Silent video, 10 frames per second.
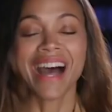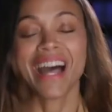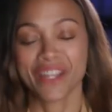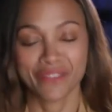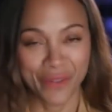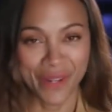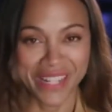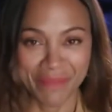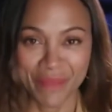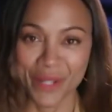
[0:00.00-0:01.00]
Hi
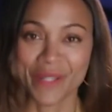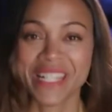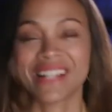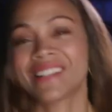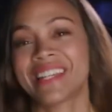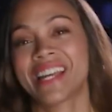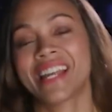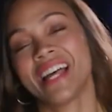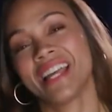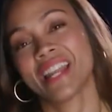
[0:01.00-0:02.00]
everyone, I'm Zoe
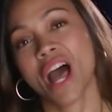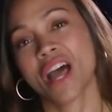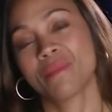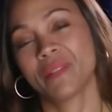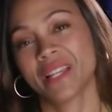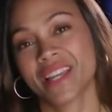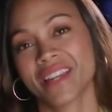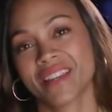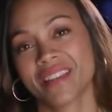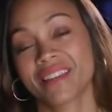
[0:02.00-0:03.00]
Saldana and I
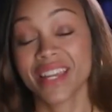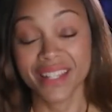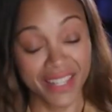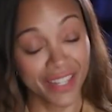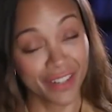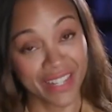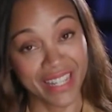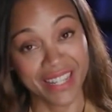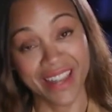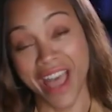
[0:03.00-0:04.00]
play
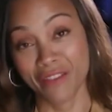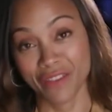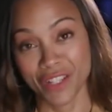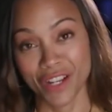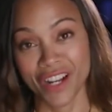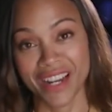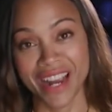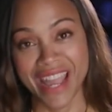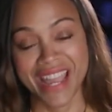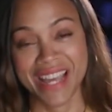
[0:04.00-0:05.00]
Neytiri in
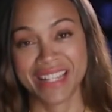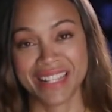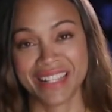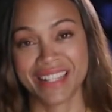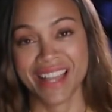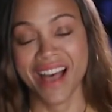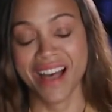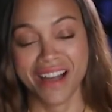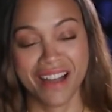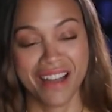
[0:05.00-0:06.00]
Avatar and
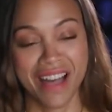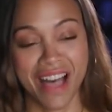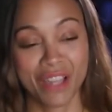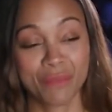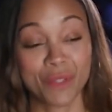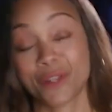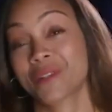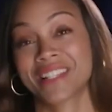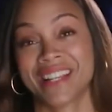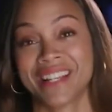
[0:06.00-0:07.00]
uh, I'm so
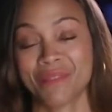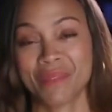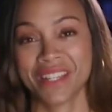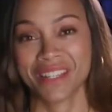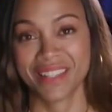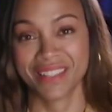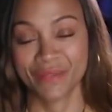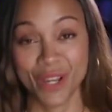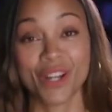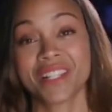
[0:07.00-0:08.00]
excited because
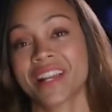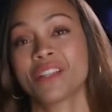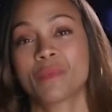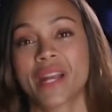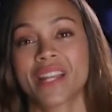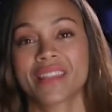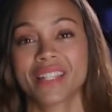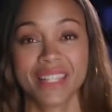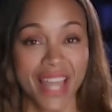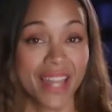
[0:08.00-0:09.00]
we are celebrating
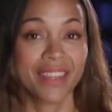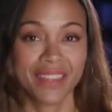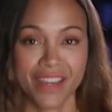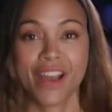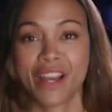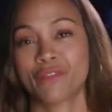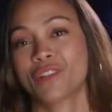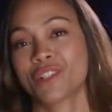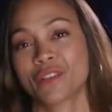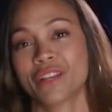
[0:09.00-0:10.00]
the 10th year
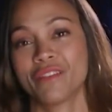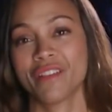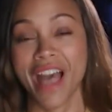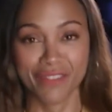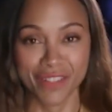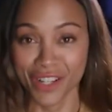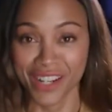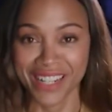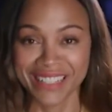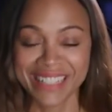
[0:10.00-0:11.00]
anniversary of
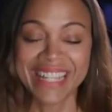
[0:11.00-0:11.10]
Avatar